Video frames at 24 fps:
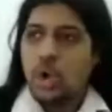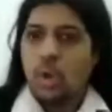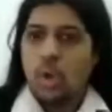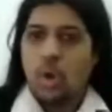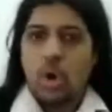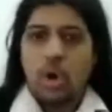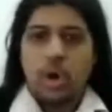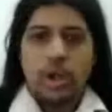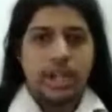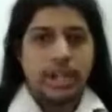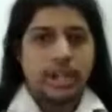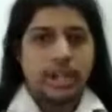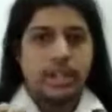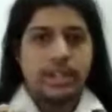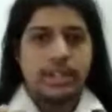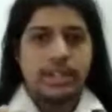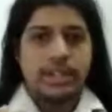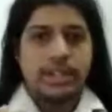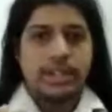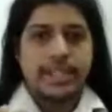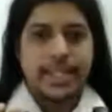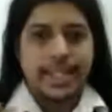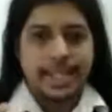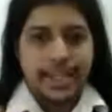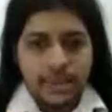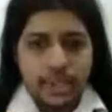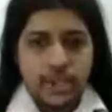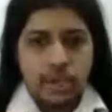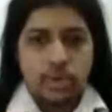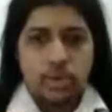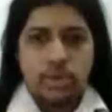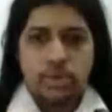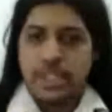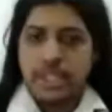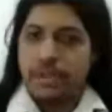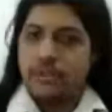or a secondary
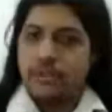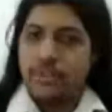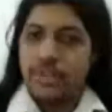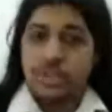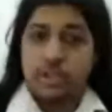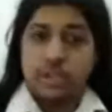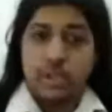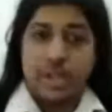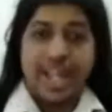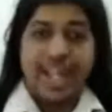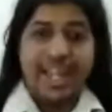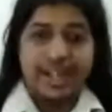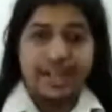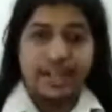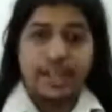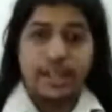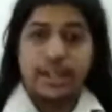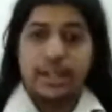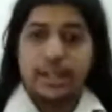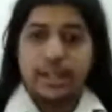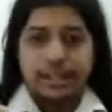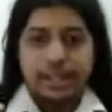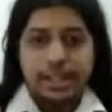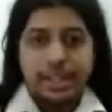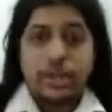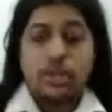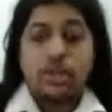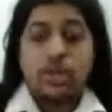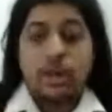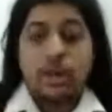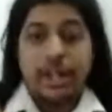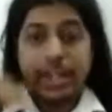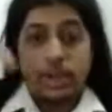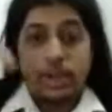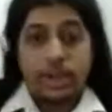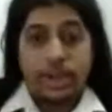school, say first to eighth, then
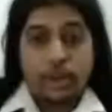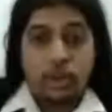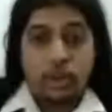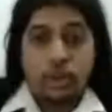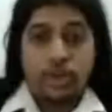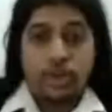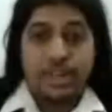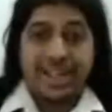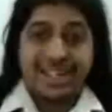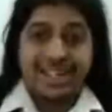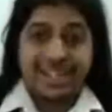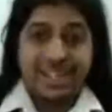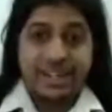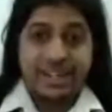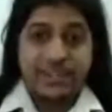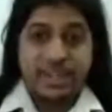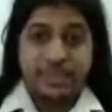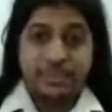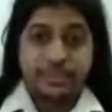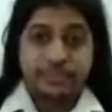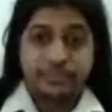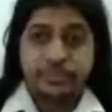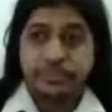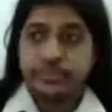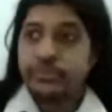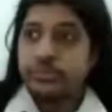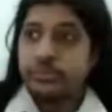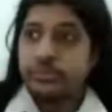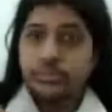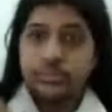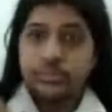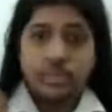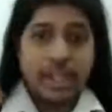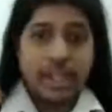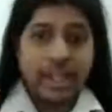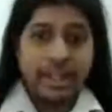like you can go to the next level.
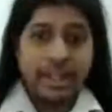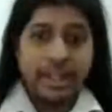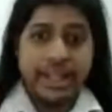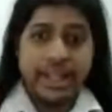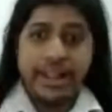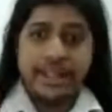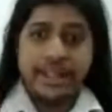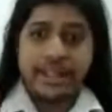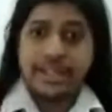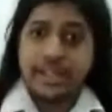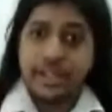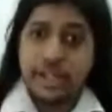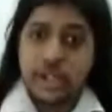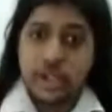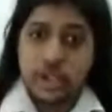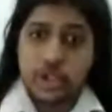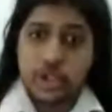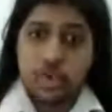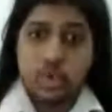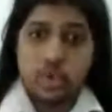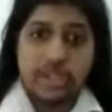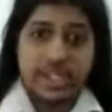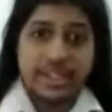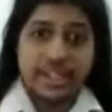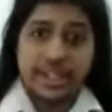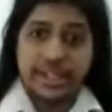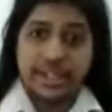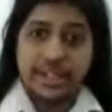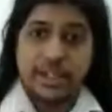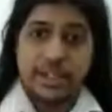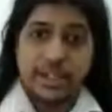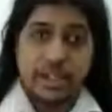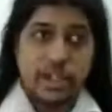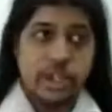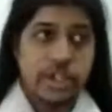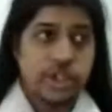There are certain schools and there are
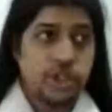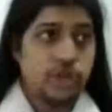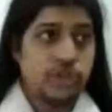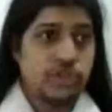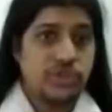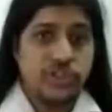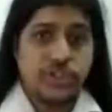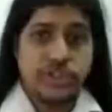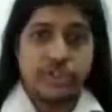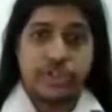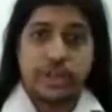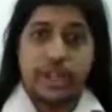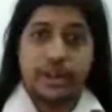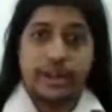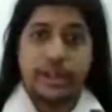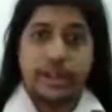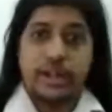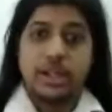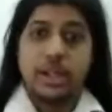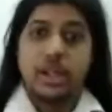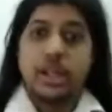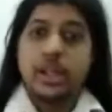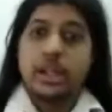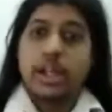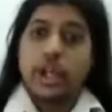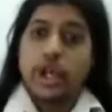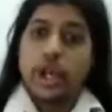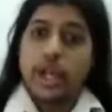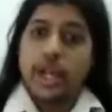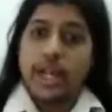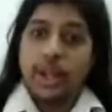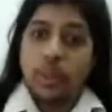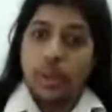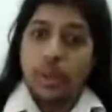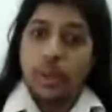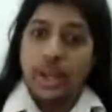certain institutes which run
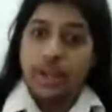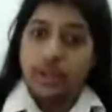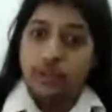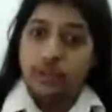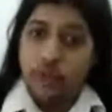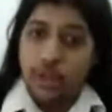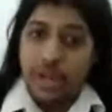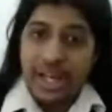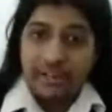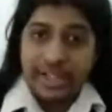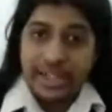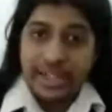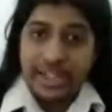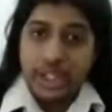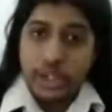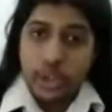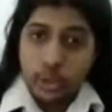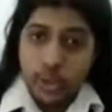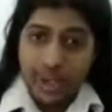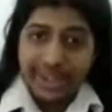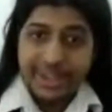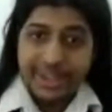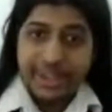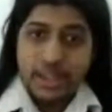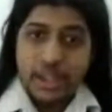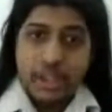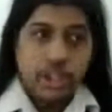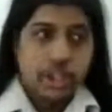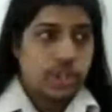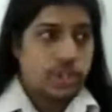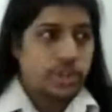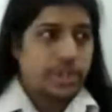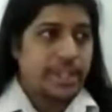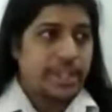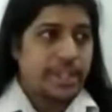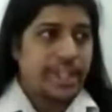like only for 11th and 12th,
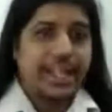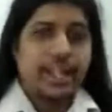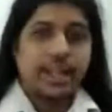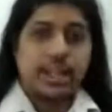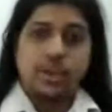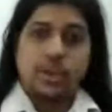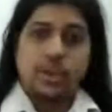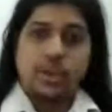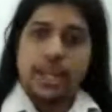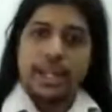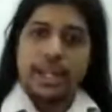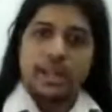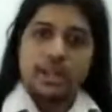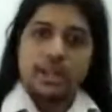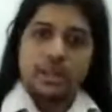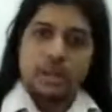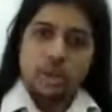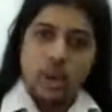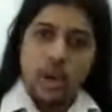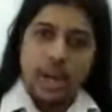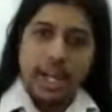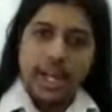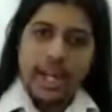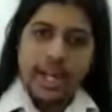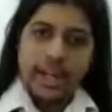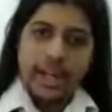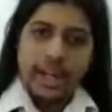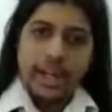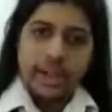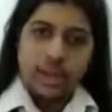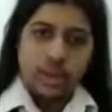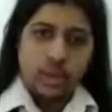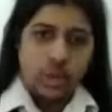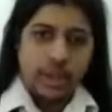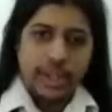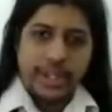so they can like go ahead
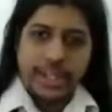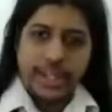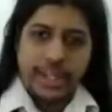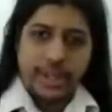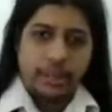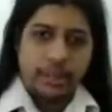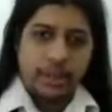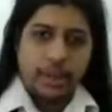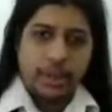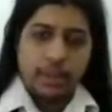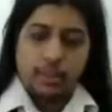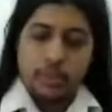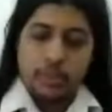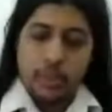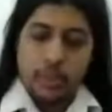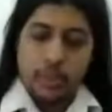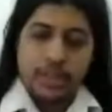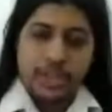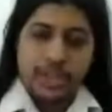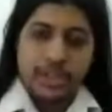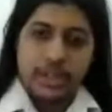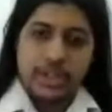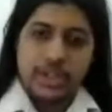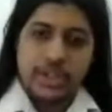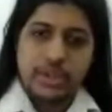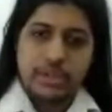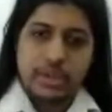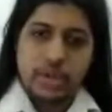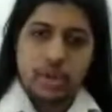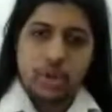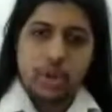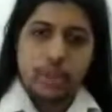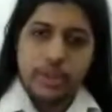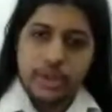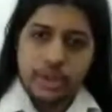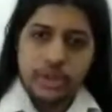and do a tie-up with
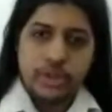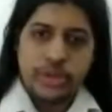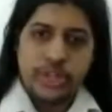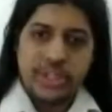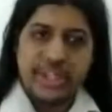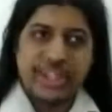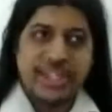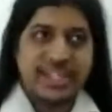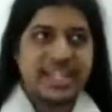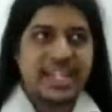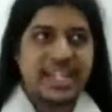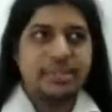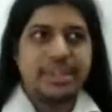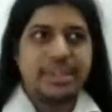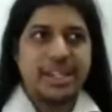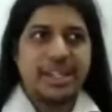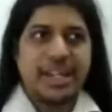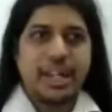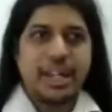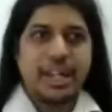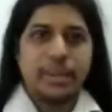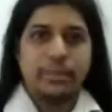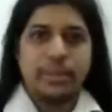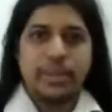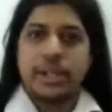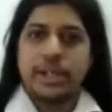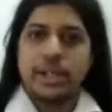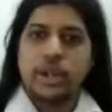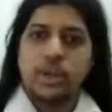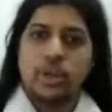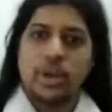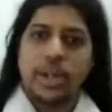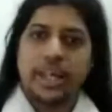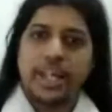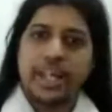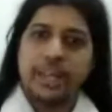similar opportunities. The same thing can be
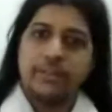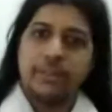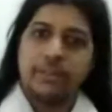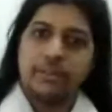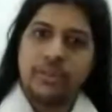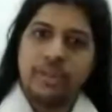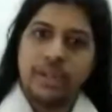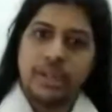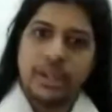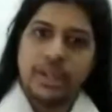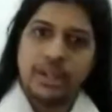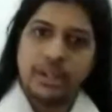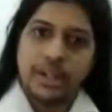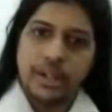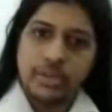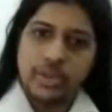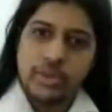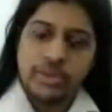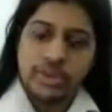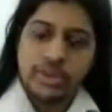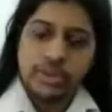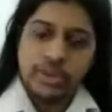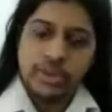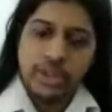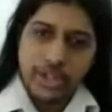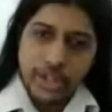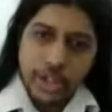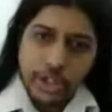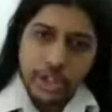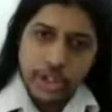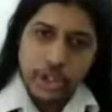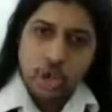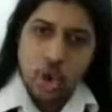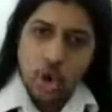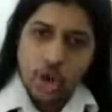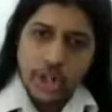done like even in terms of
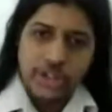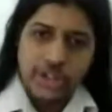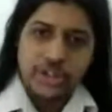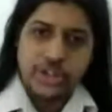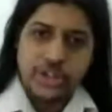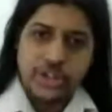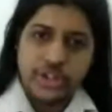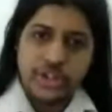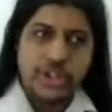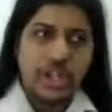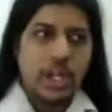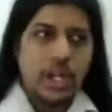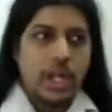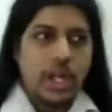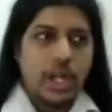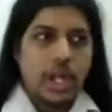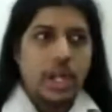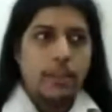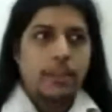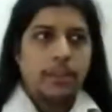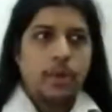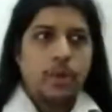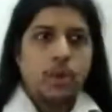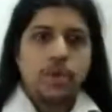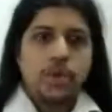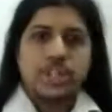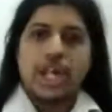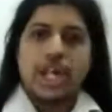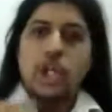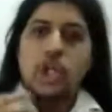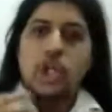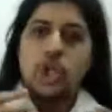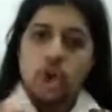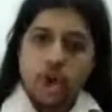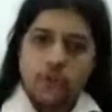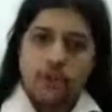certain colleges, because
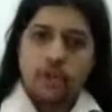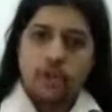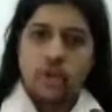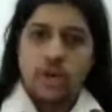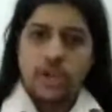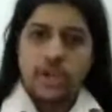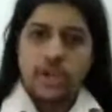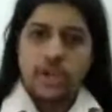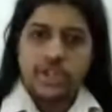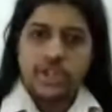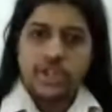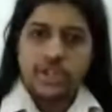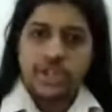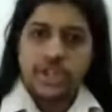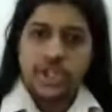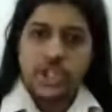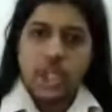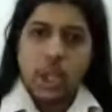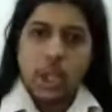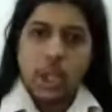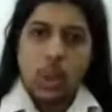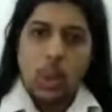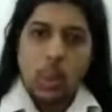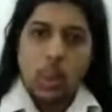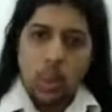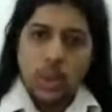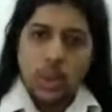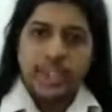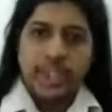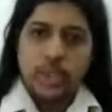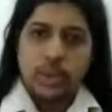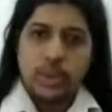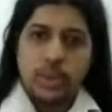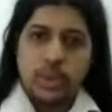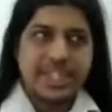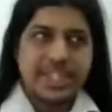a lot of colleges, what
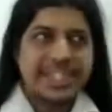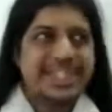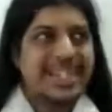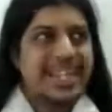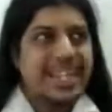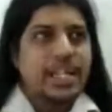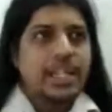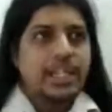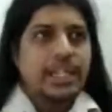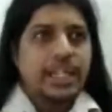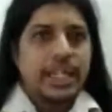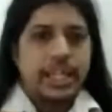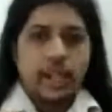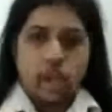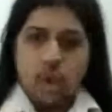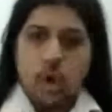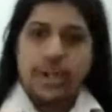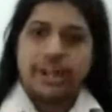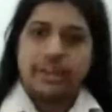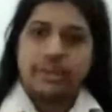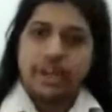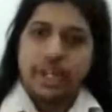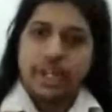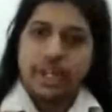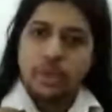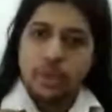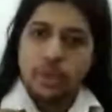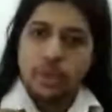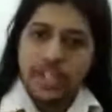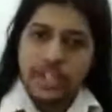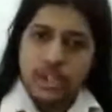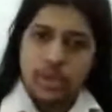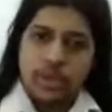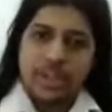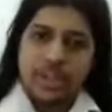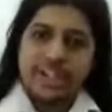they do is they go out and
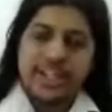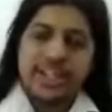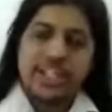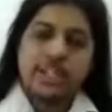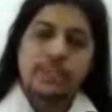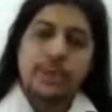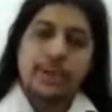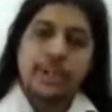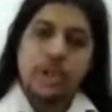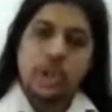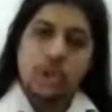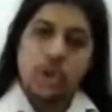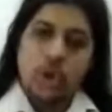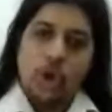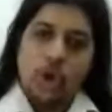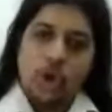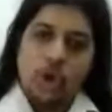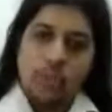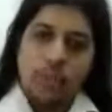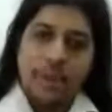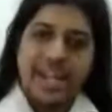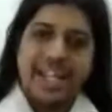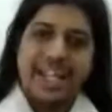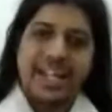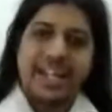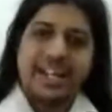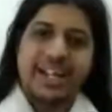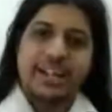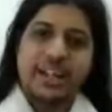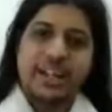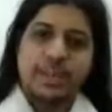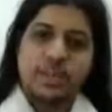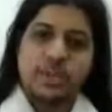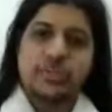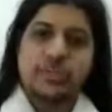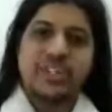try to reach out. They spend a lot of
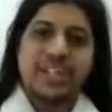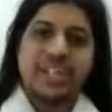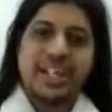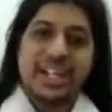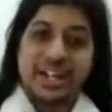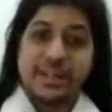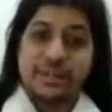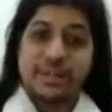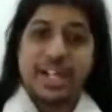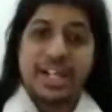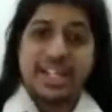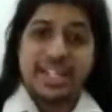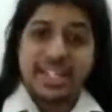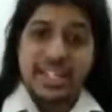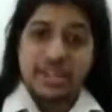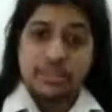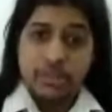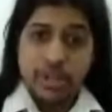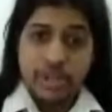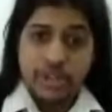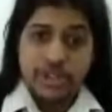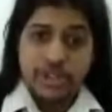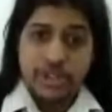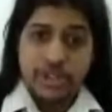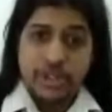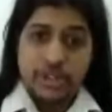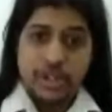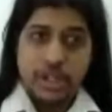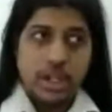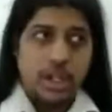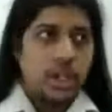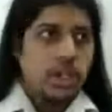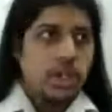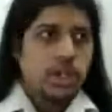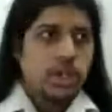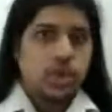money in terms of their advertising budget.
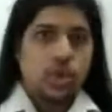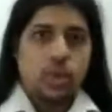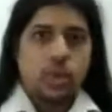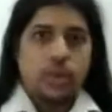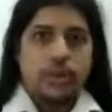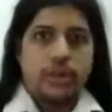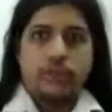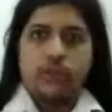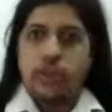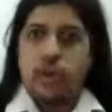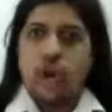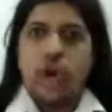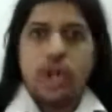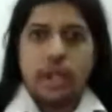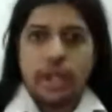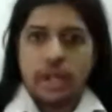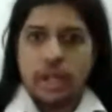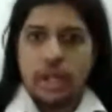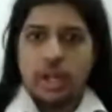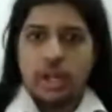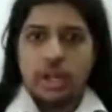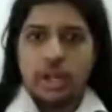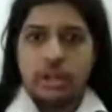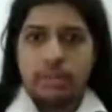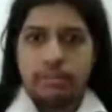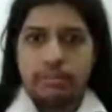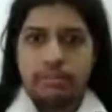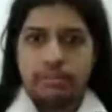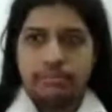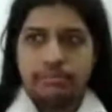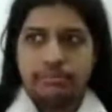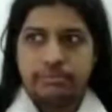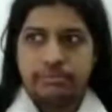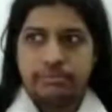So if you are